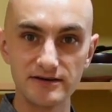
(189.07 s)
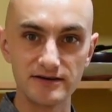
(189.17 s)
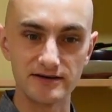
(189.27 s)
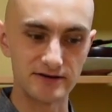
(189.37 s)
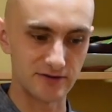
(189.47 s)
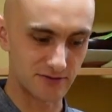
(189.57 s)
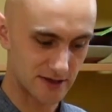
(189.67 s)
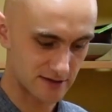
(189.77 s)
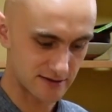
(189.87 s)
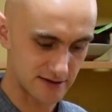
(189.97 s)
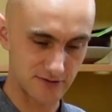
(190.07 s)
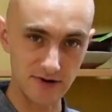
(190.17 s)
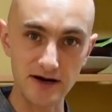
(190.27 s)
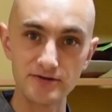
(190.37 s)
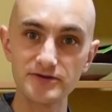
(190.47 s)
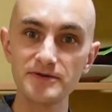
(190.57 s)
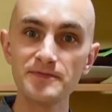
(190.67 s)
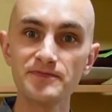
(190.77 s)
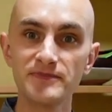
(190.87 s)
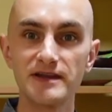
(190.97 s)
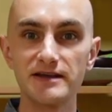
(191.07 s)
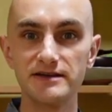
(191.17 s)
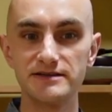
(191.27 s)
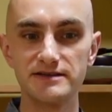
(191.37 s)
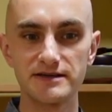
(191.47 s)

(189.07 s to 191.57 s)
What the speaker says: wriggling it around, it